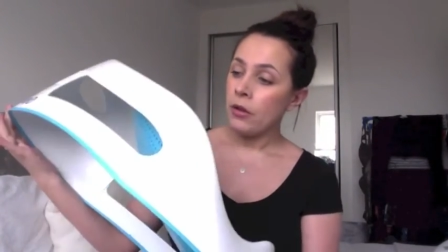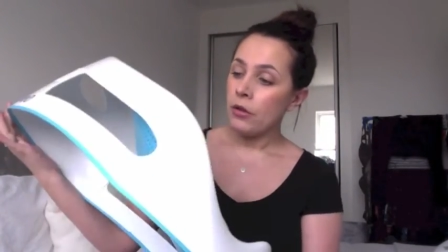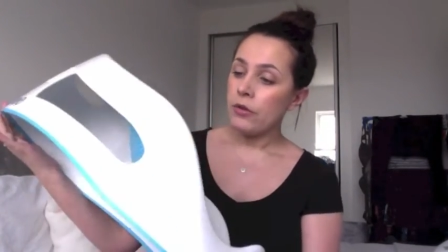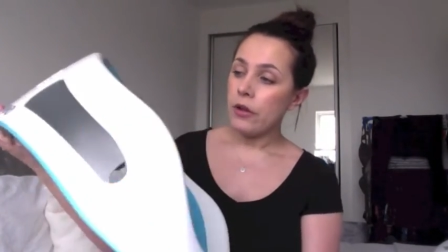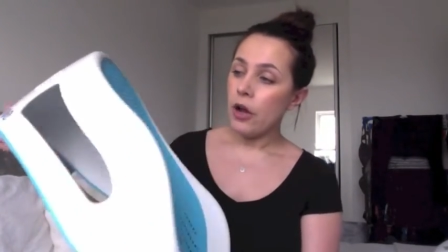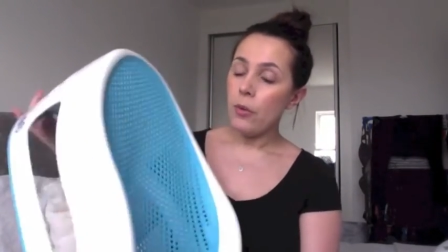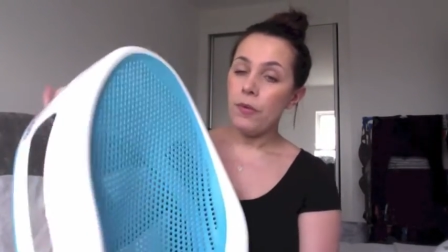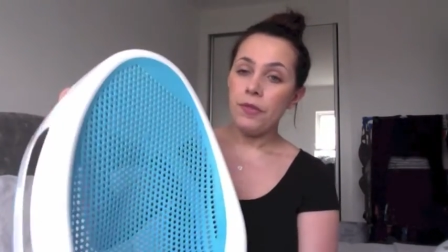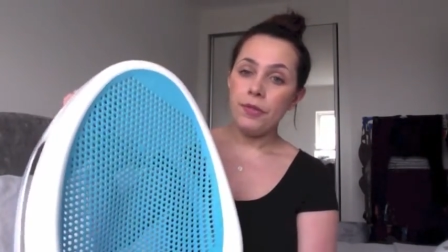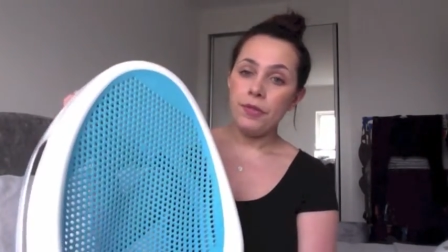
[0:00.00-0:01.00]
So
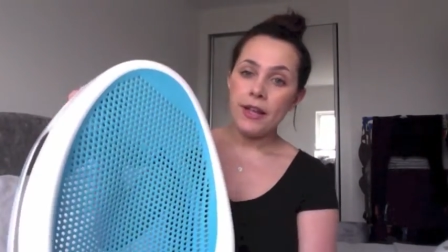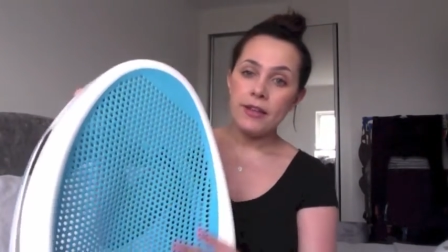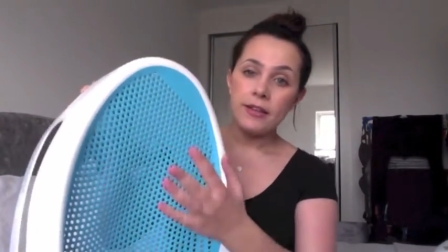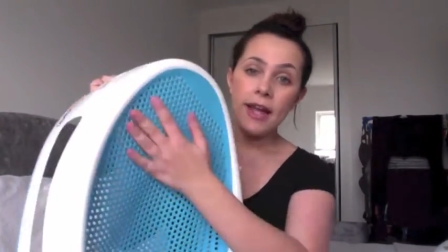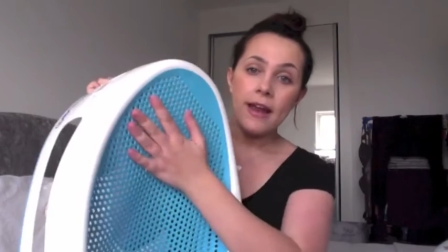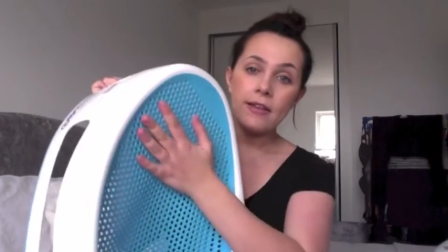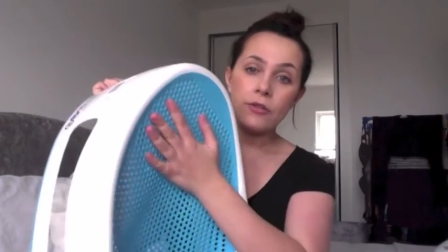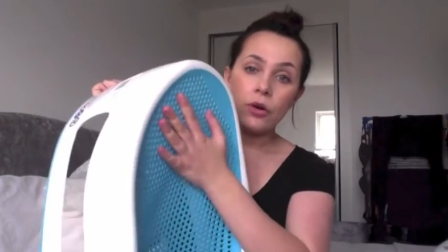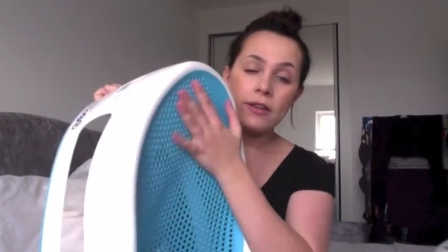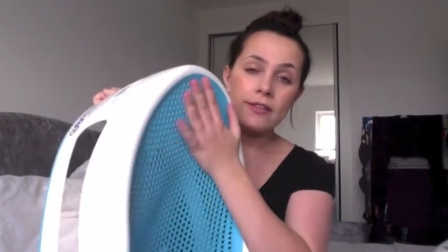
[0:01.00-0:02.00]
this again has
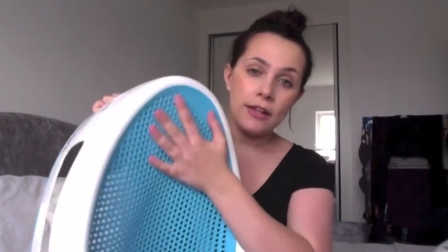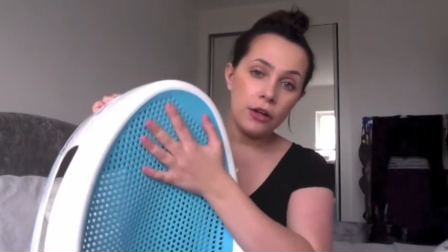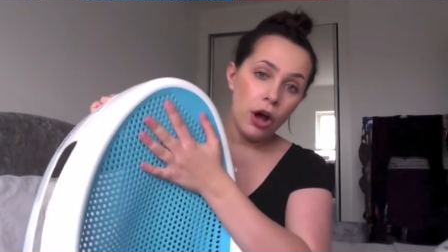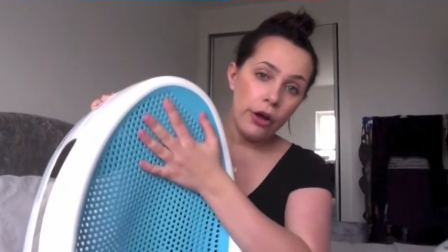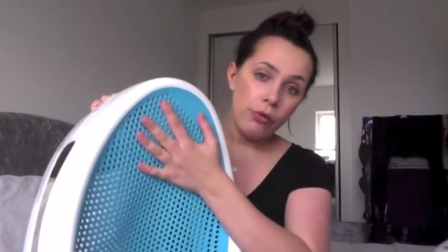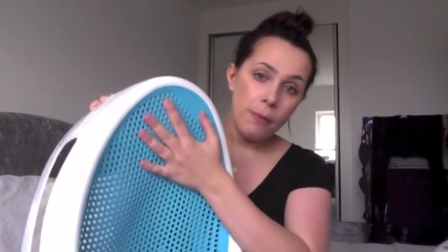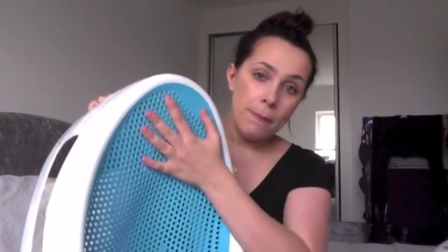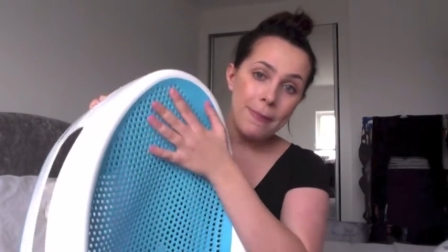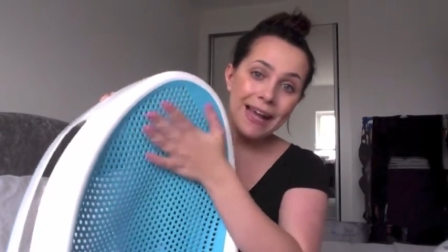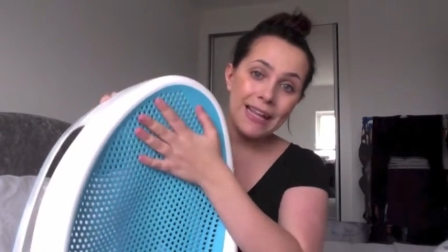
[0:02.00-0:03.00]
got a silicone
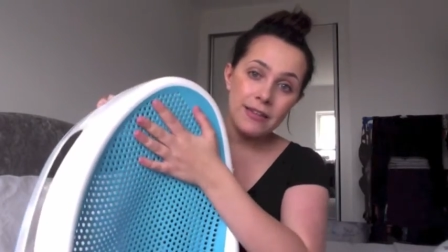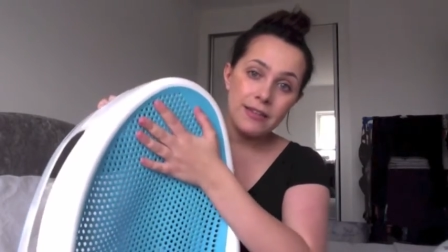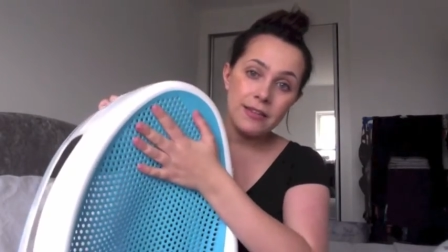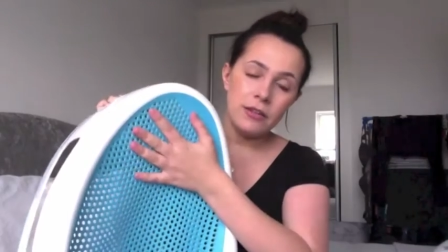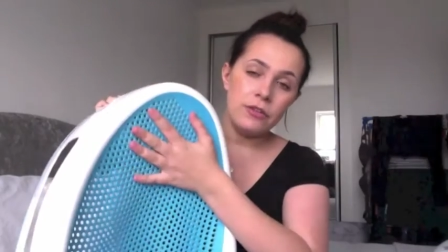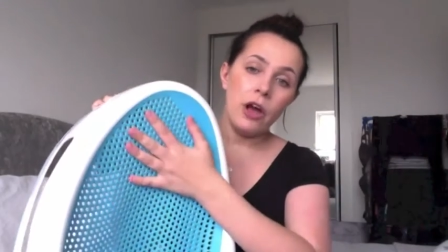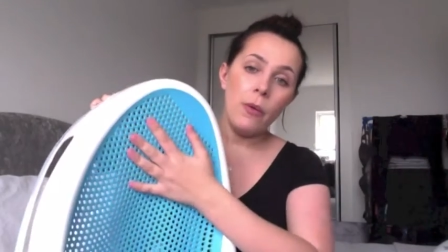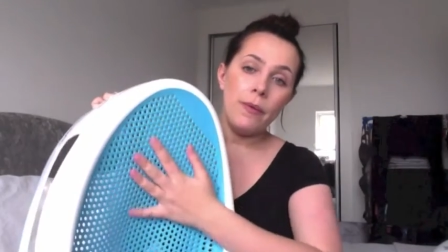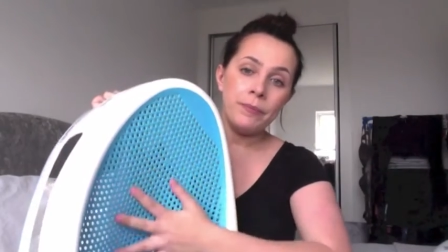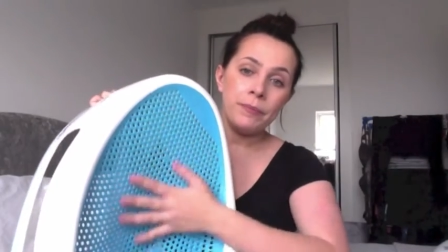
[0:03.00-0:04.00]
base,
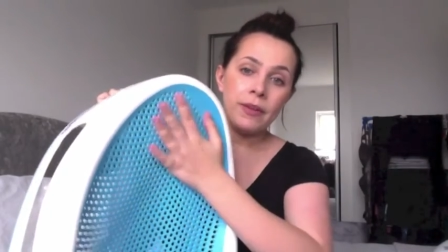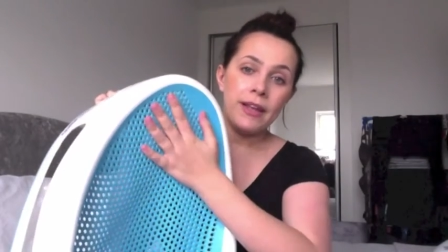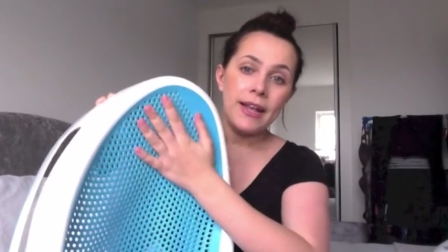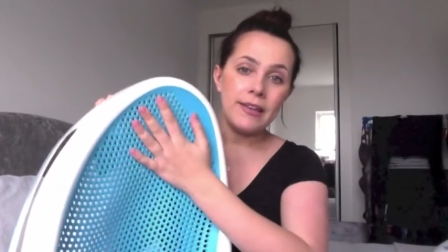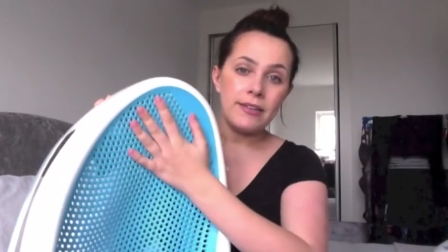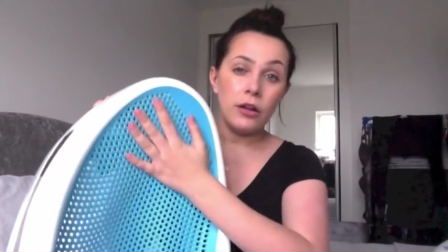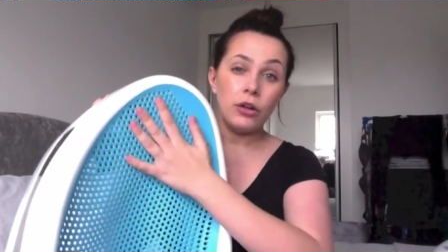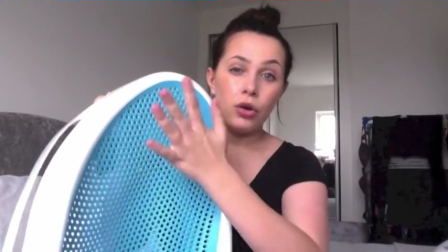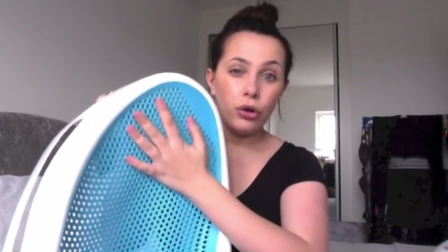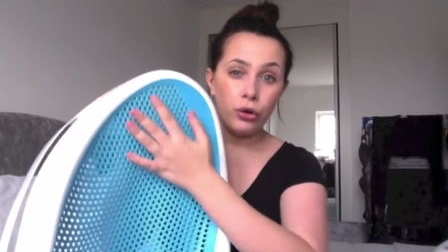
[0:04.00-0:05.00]
so it's
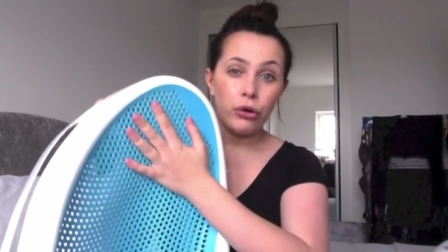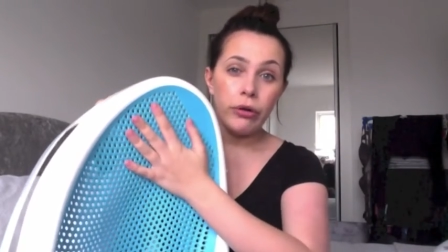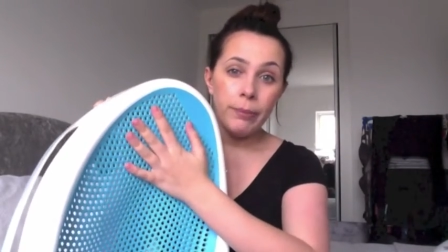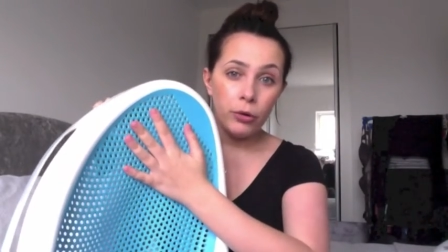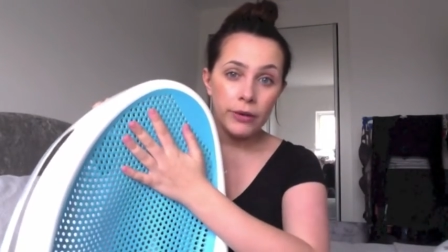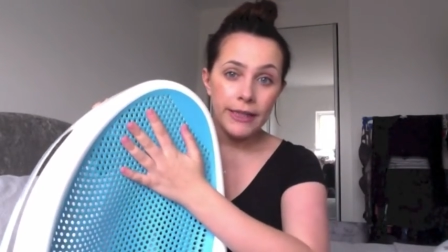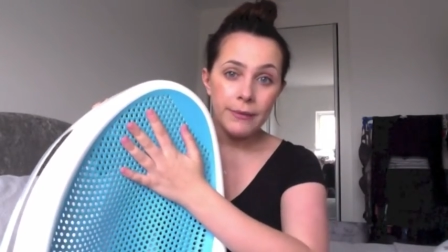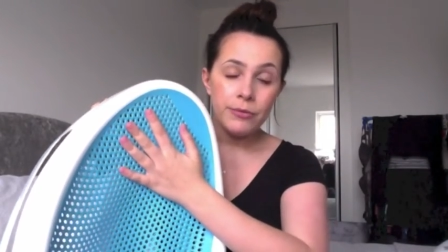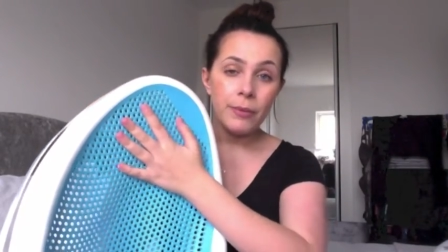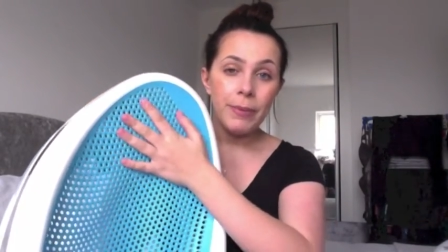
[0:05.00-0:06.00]
got a good grip on
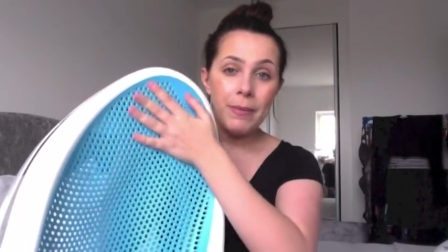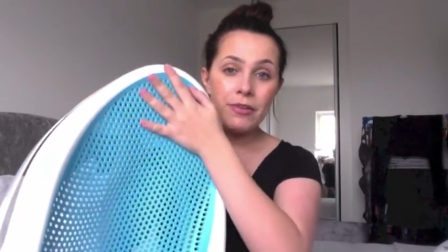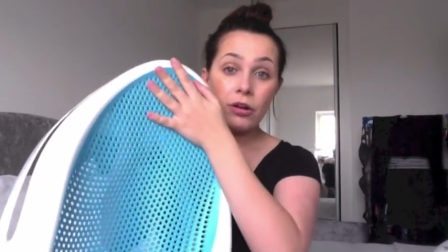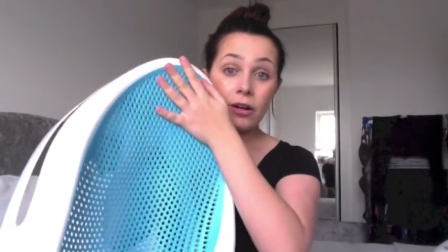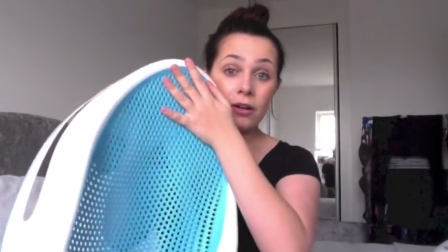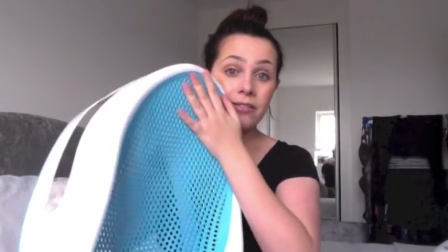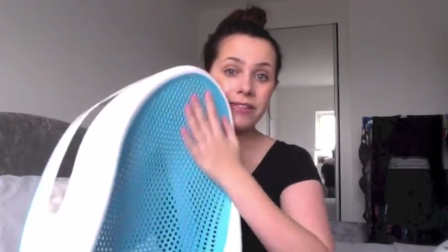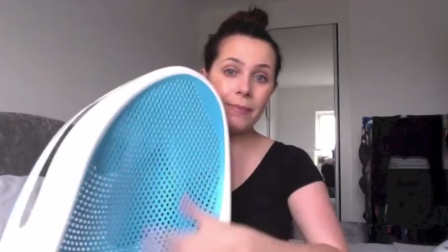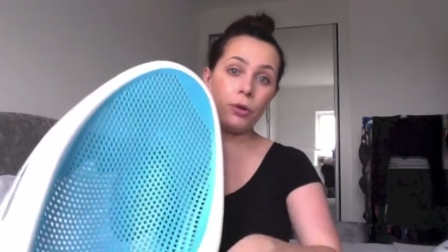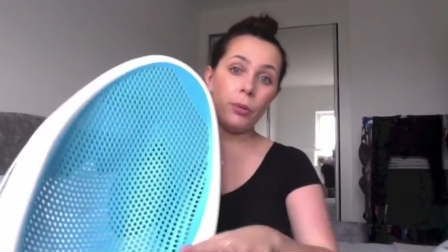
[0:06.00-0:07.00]
it, so babies aren't going to
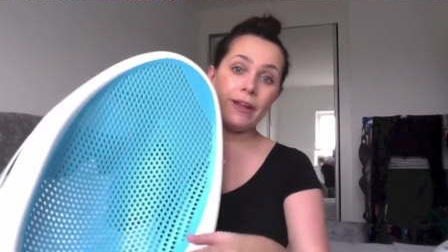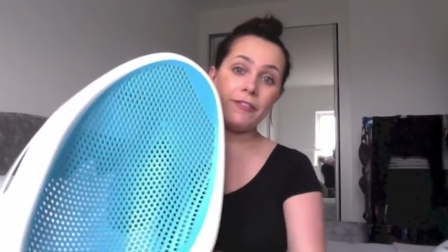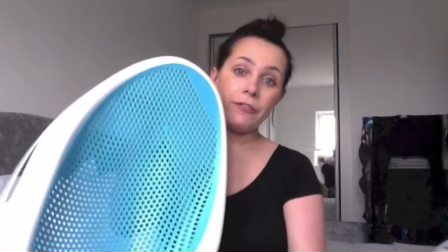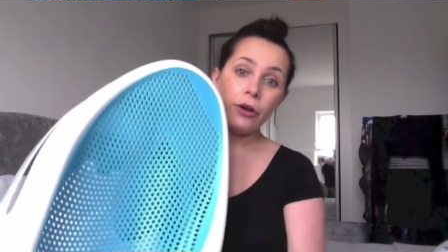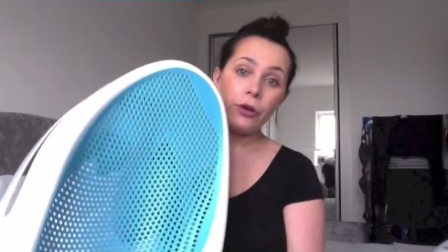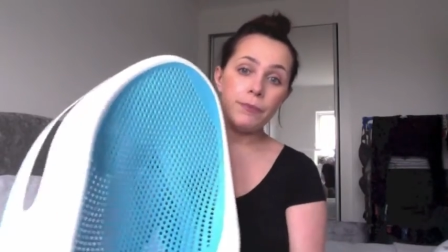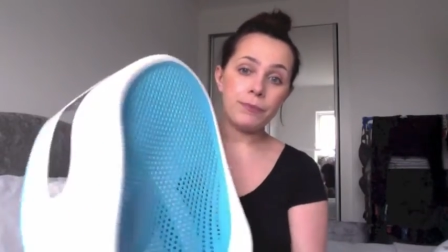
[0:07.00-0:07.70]
slip all the way through.